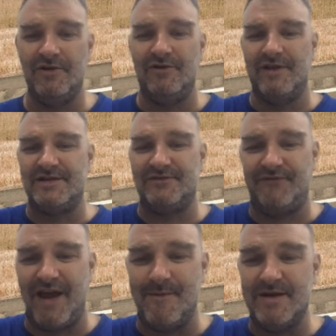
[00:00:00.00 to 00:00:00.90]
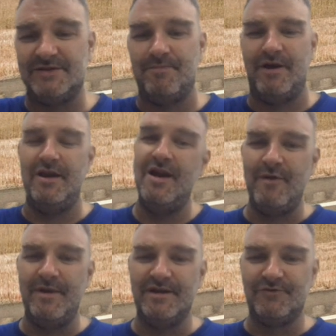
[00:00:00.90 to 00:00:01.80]
A little less famous, but
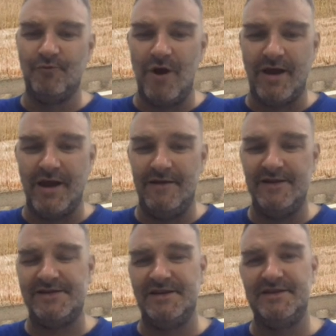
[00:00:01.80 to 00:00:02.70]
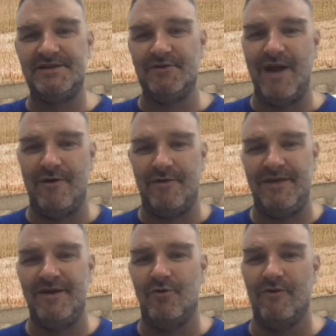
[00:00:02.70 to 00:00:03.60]
every bit as rugged. This is around
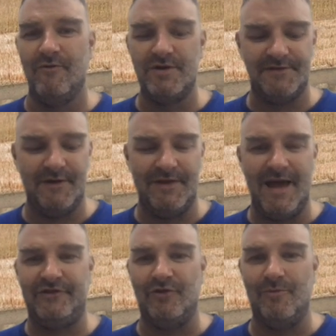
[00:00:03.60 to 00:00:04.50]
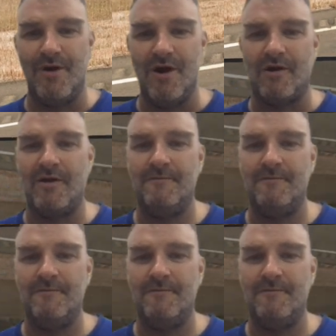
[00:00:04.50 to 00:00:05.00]
Theodore Roosevelt National Park.